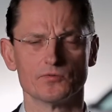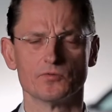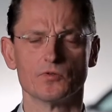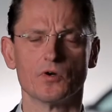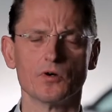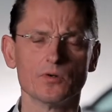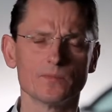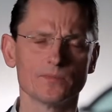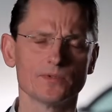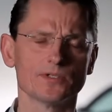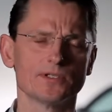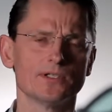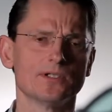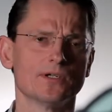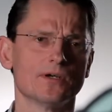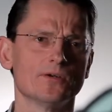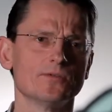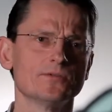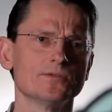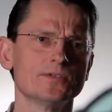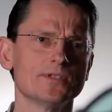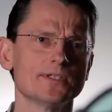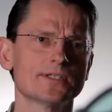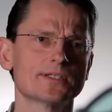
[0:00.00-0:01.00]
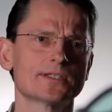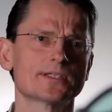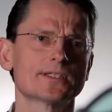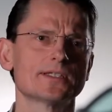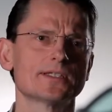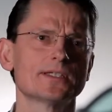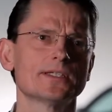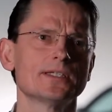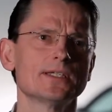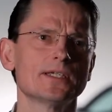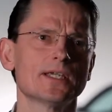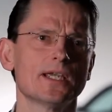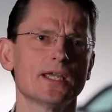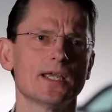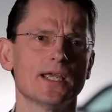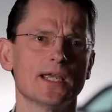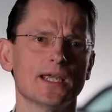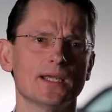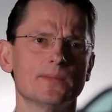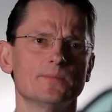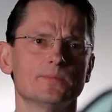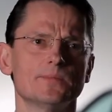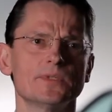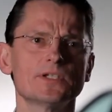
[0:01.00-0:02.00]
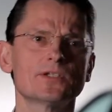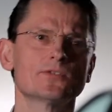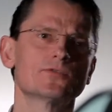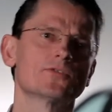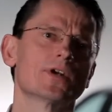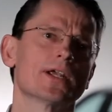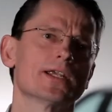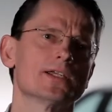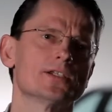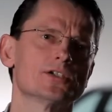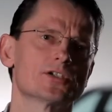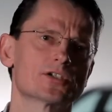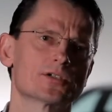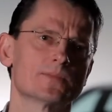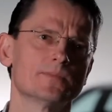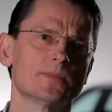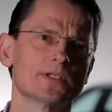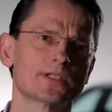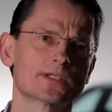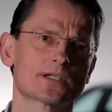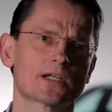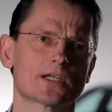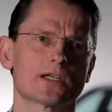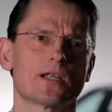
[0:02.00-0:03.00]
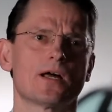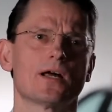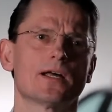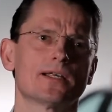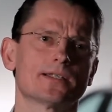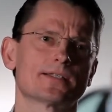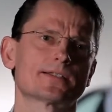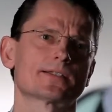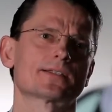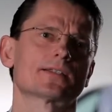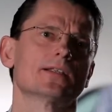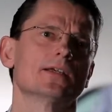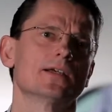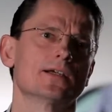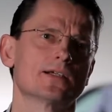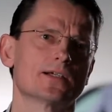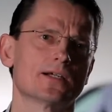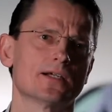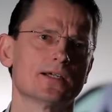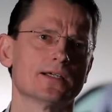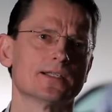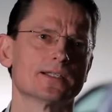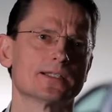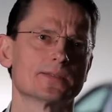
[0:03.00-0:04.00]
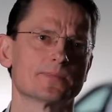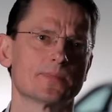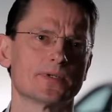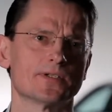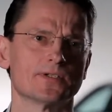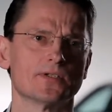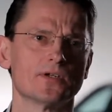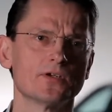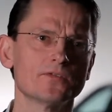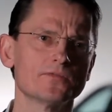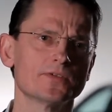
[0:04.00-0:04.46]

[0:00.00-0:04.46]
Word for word: normally only see in mid-range, mid-class cars, but now